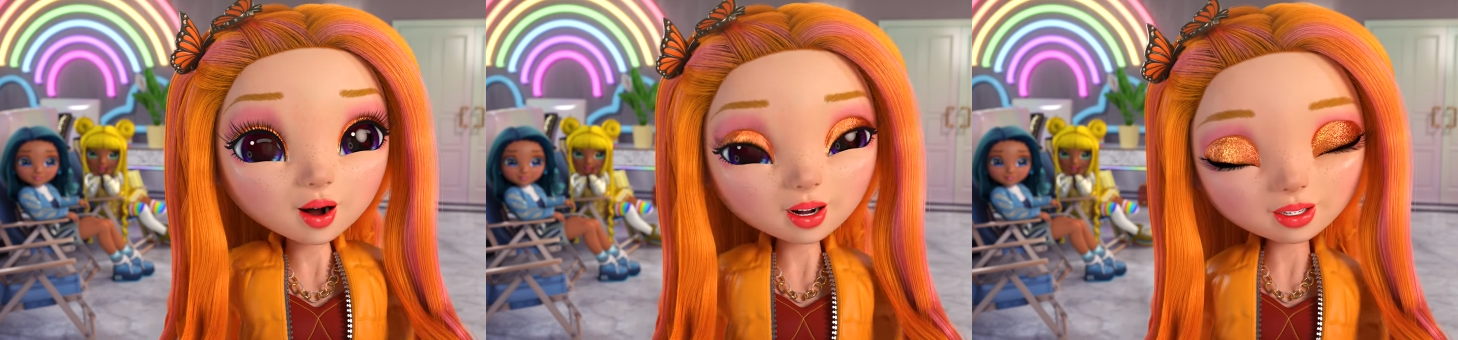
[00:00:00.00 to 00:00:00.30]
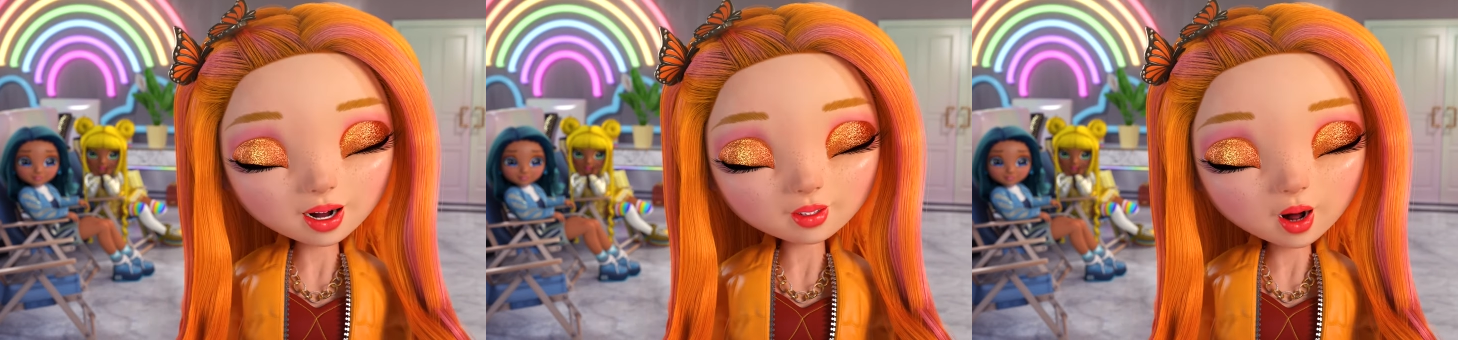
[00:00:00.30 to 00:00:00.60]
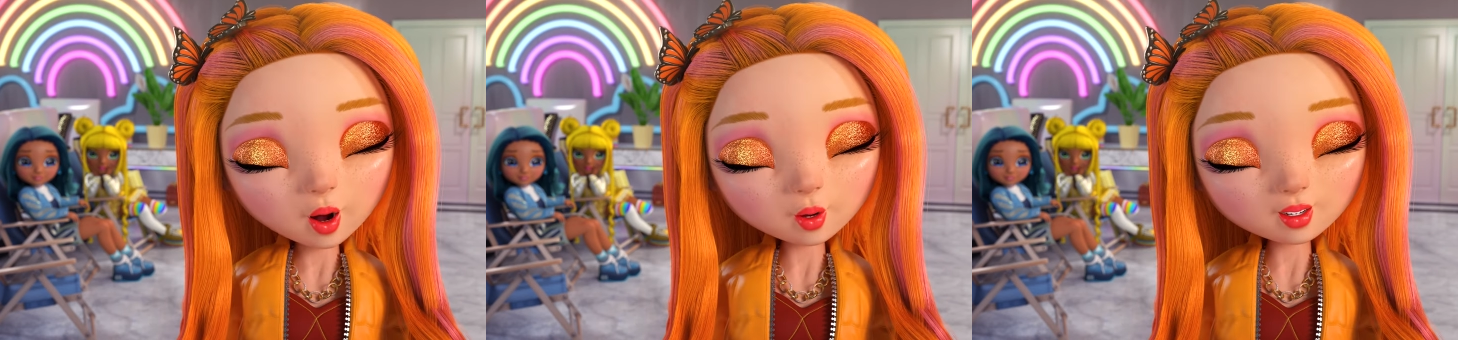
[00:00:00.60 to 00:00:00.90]
Speaker 1: I zen
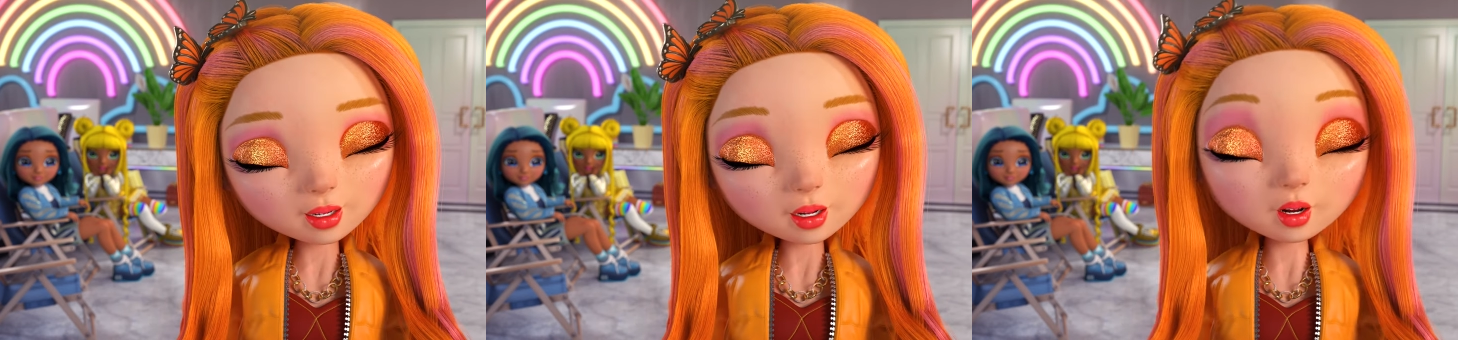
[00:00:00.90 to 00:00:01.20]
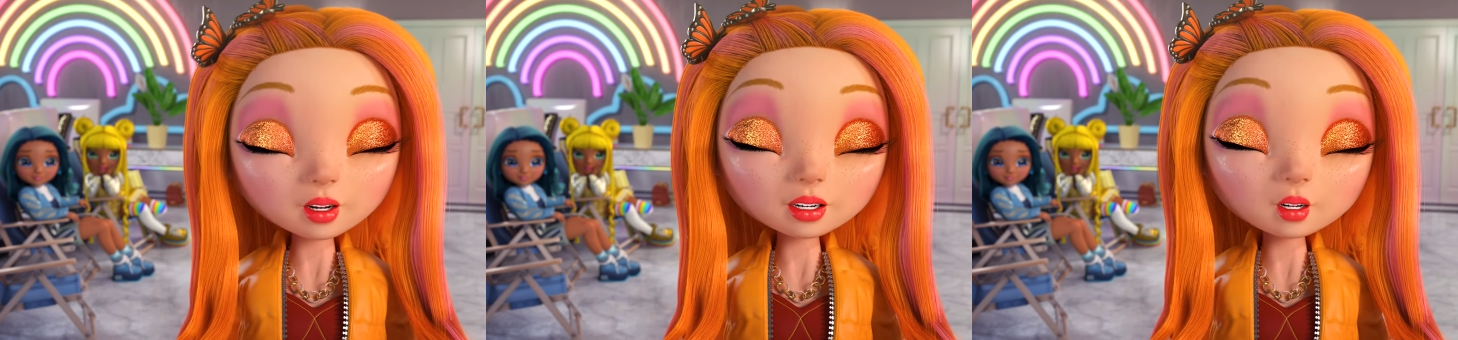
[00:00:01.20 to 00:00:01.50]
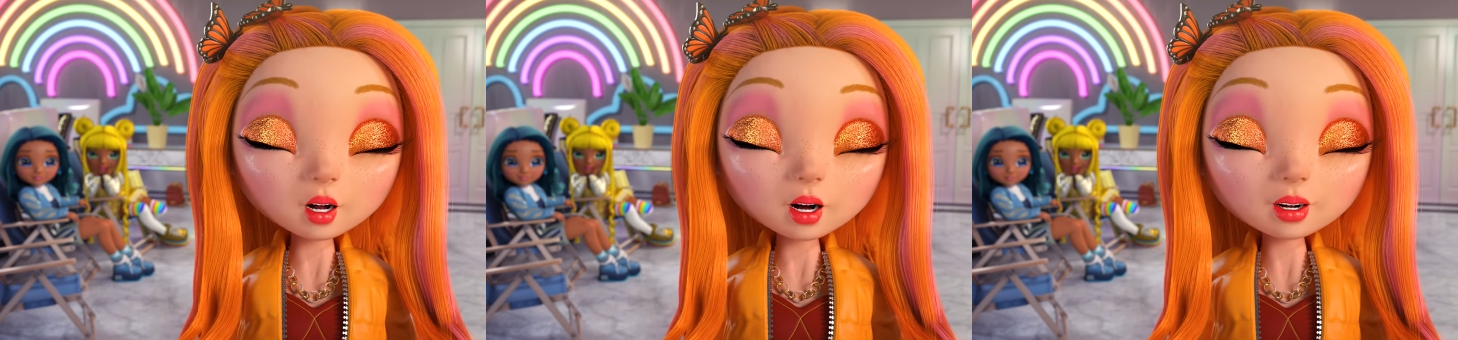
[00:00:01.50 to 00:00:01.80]
out,
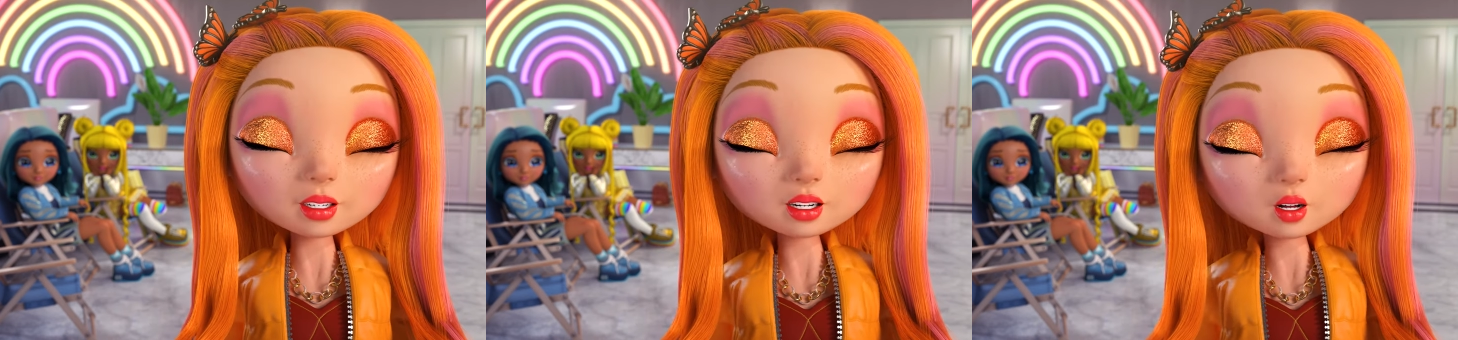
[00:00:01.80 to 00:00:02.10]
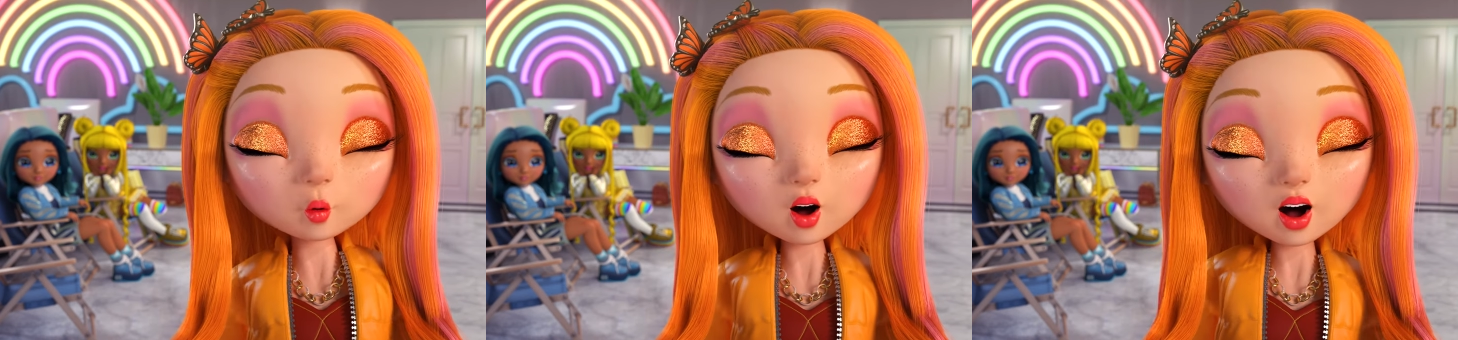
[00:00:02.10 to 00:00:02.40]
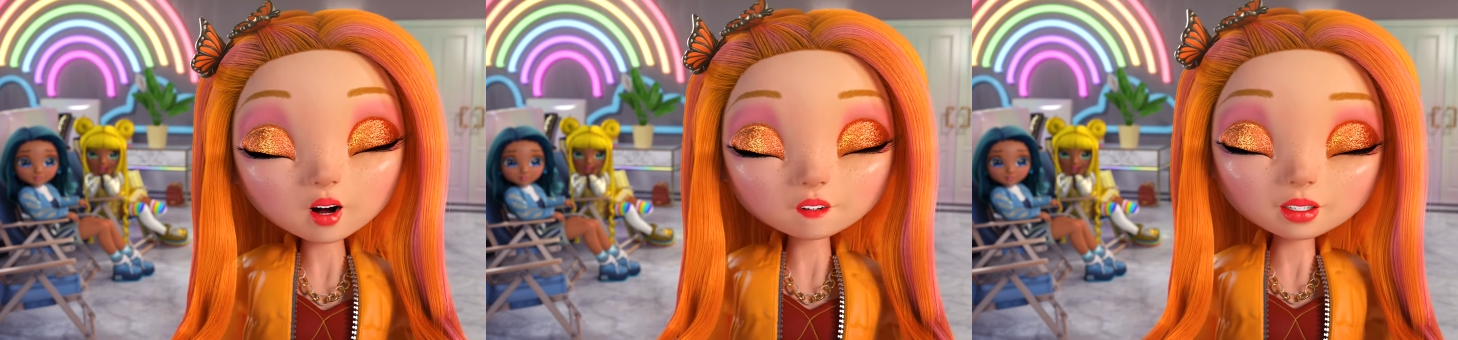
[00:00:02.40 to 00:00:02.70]
listening to the
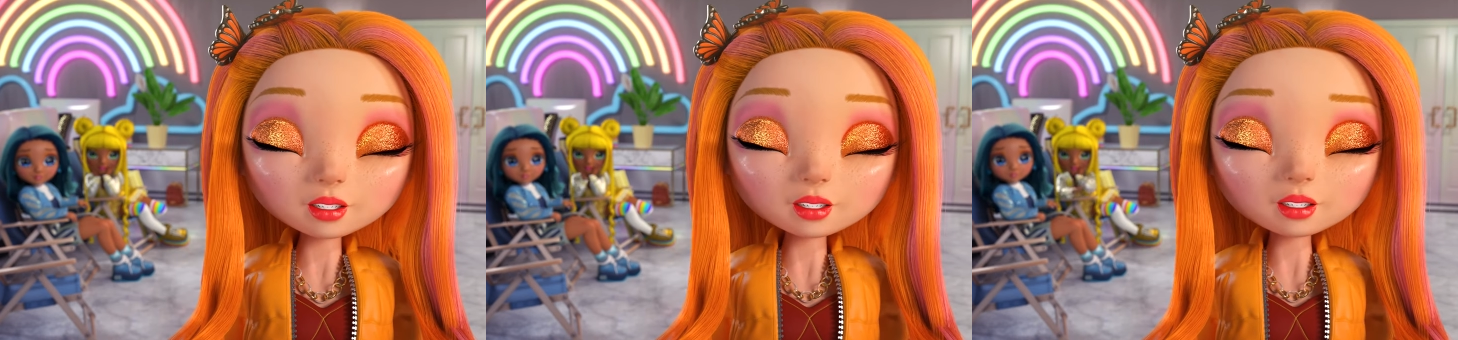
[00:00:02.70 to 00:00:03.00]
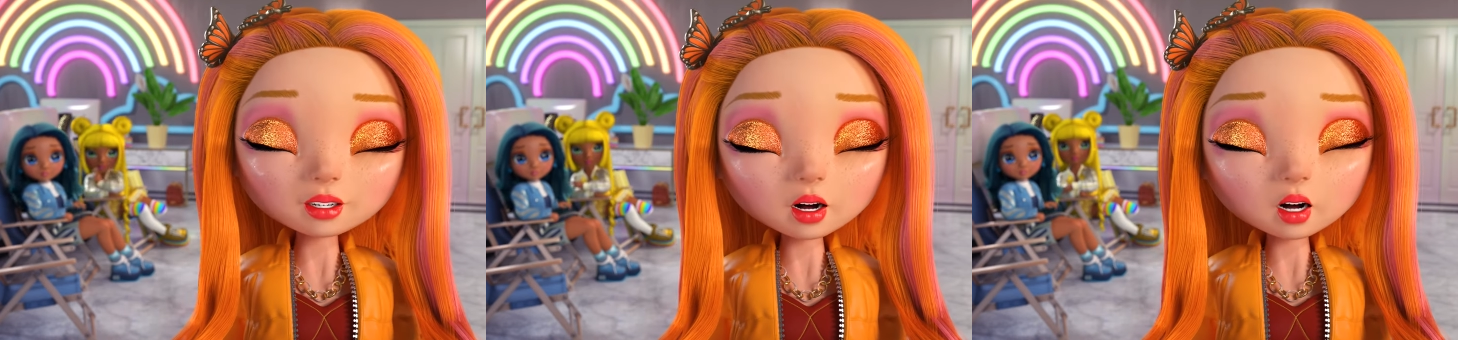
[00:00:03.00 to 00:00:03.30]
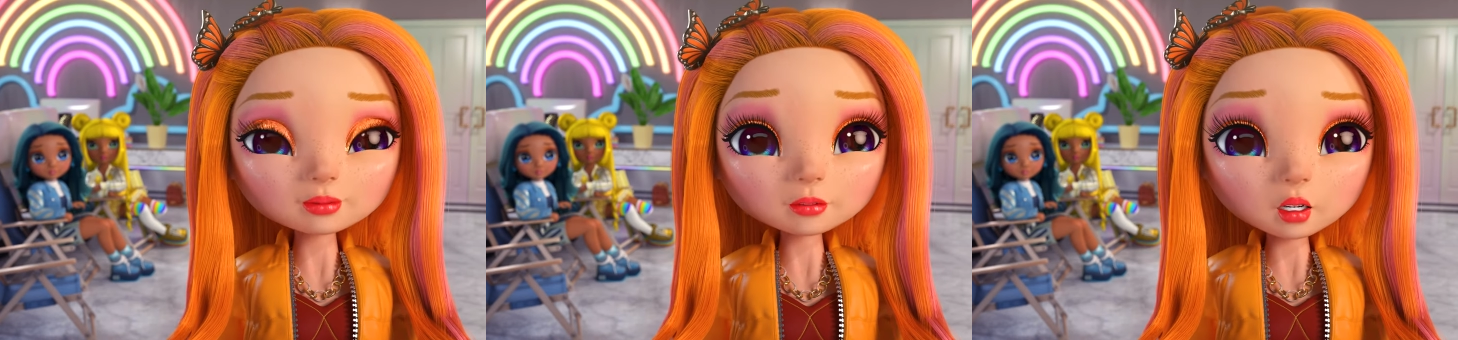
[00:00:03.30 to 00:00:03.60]
waves. It
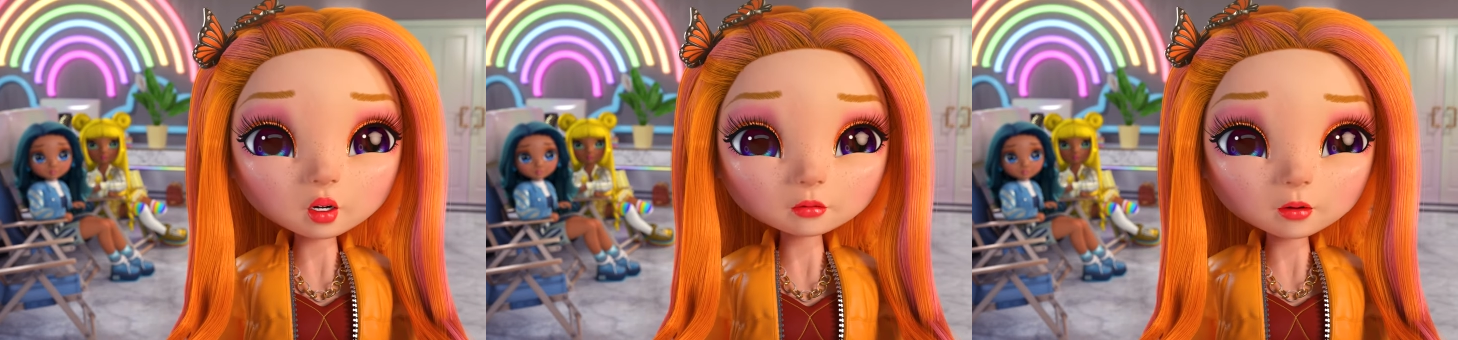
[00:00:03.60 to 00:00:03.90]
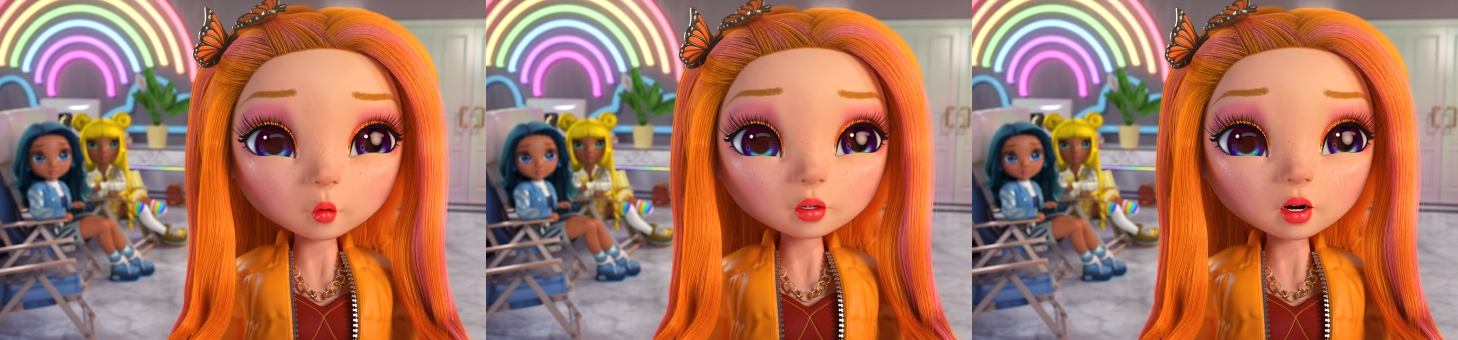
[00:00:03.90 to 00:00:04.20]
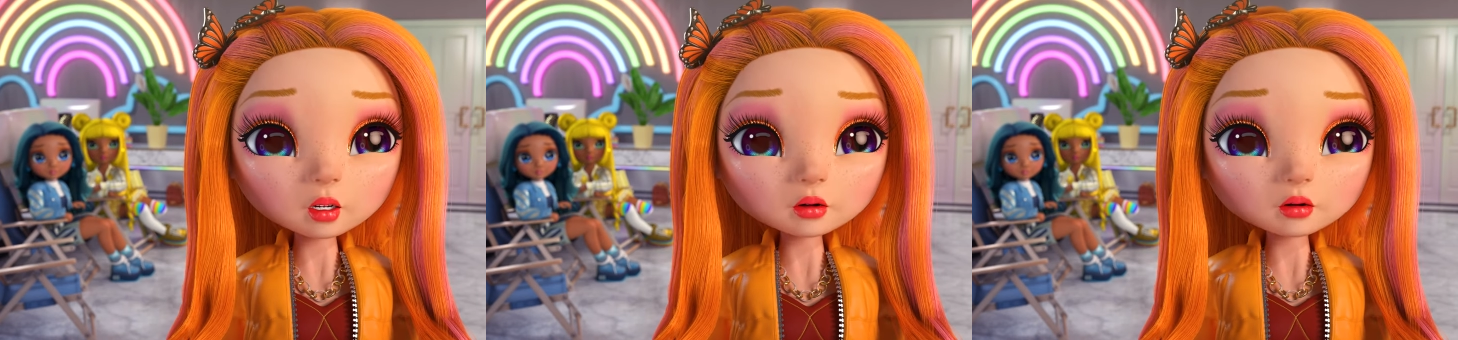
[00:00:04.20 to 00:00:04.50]
helps me with my music.